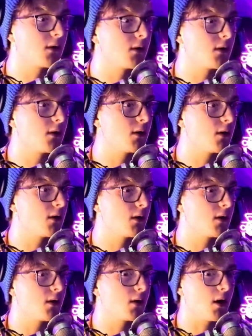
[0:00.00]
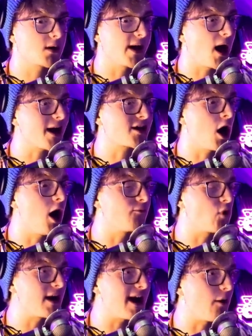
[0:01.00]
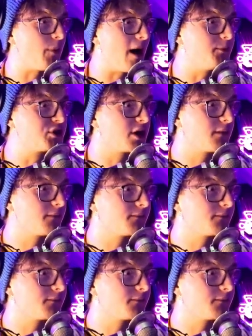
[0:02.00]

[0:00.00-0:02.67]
Gregory, okay, I can't right now, Bubs. There?